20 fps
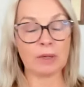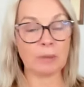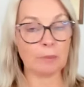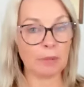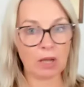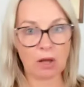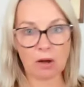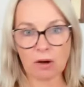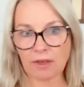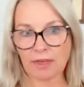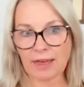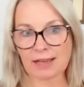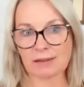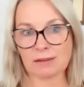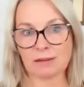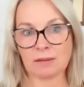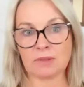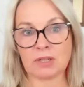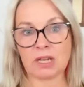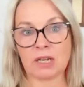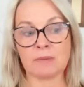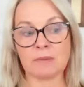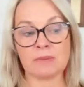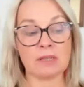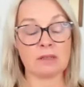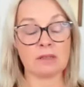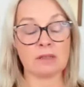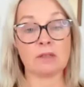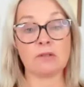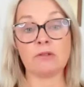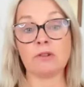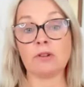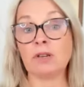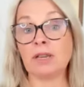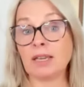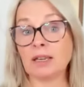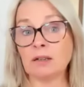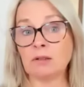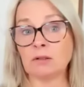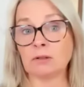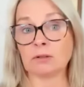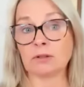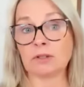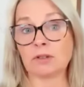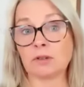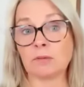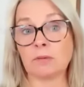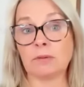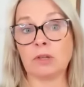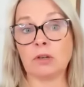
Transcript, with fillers: we block that sometimes is through guilt